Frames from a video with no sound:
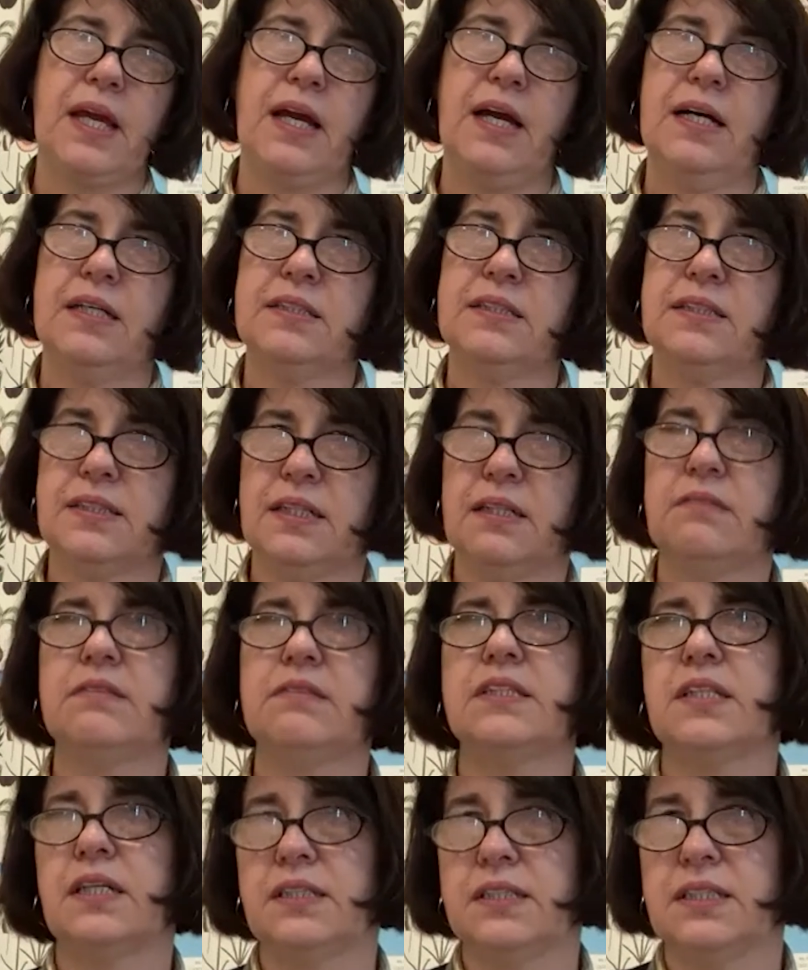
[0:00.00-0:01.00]
at
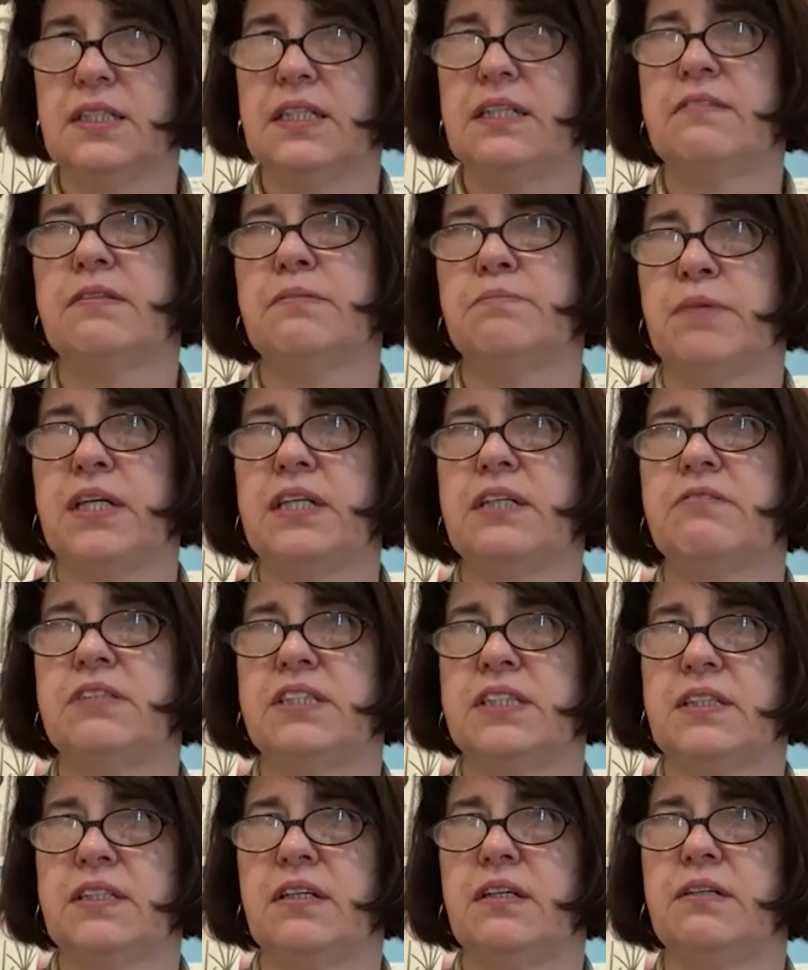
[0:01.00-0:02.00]
cells underneath the
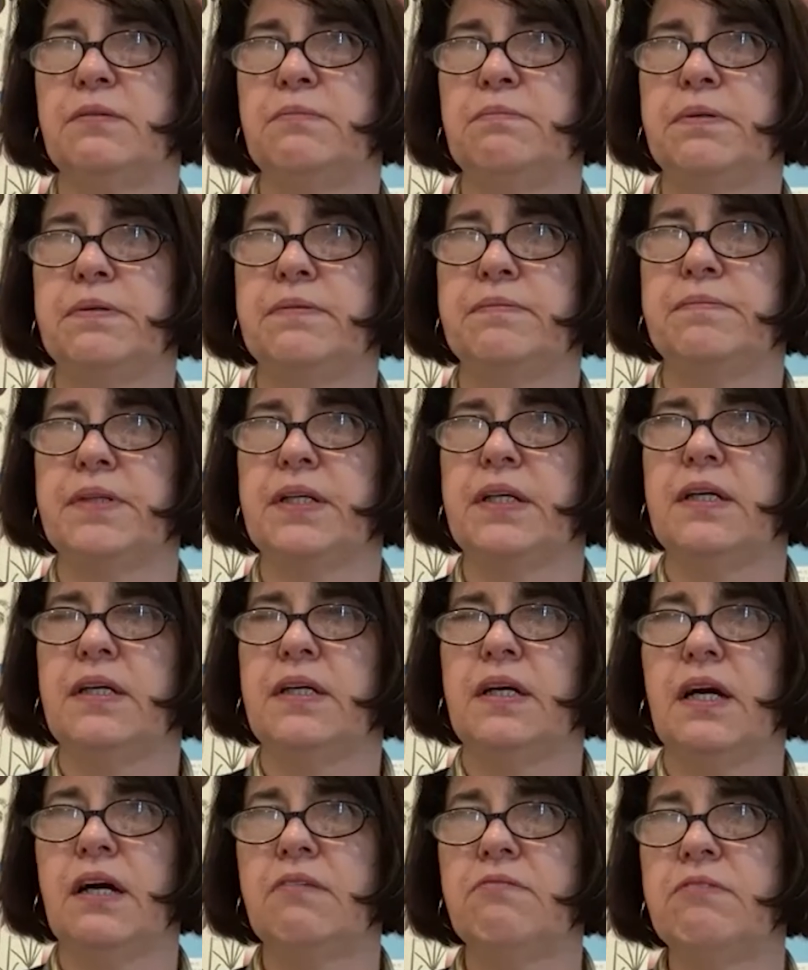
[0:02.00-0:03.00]
microscope
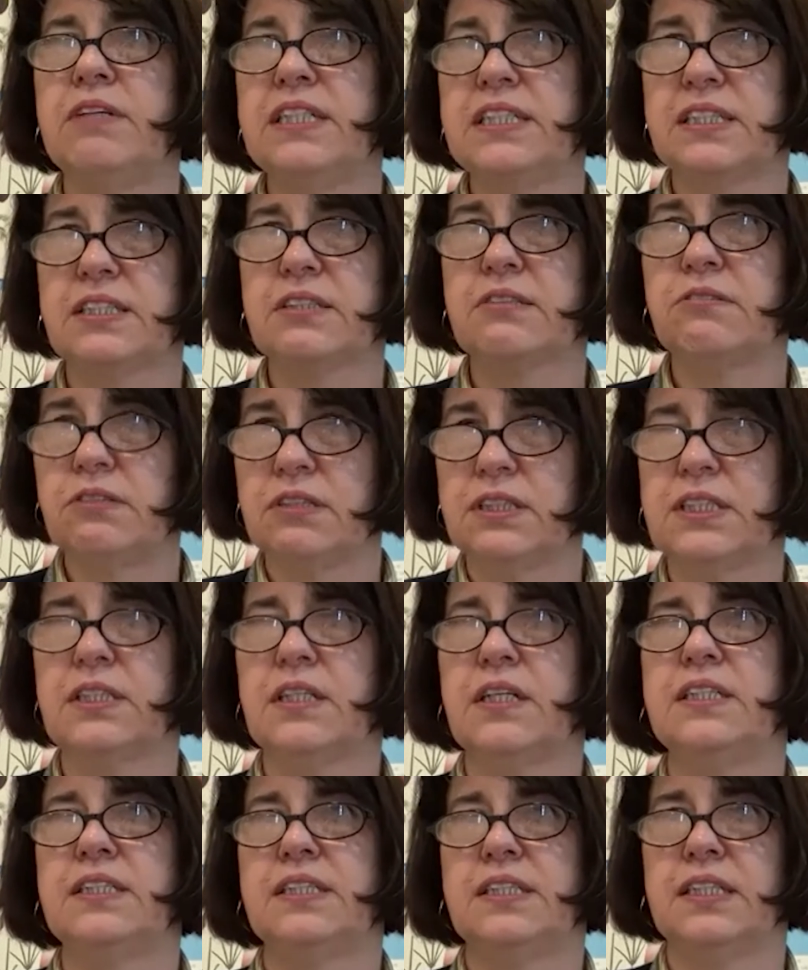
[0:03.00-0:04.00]
and really
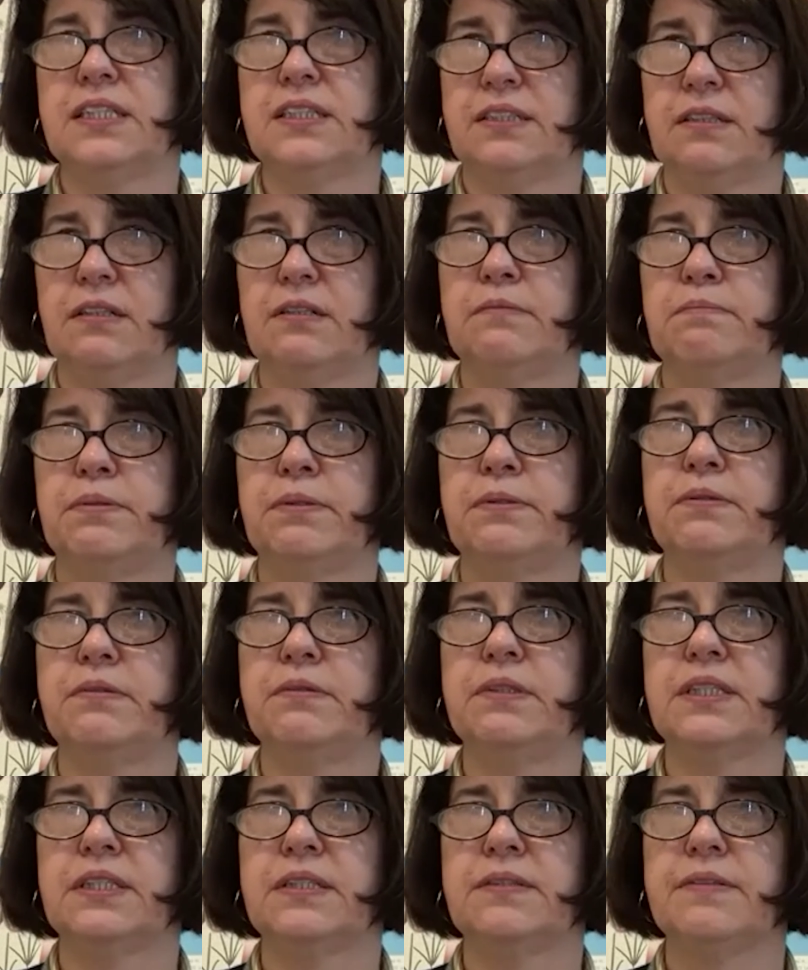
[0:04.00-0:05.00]
scrutinizing
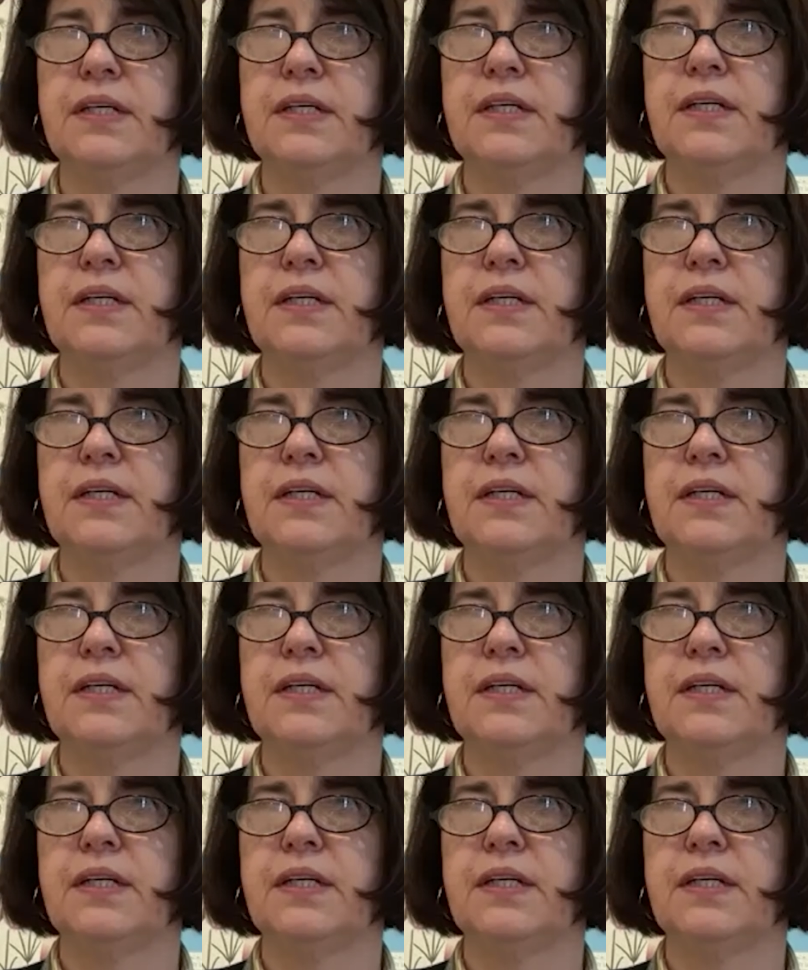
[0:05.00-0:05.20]
samples.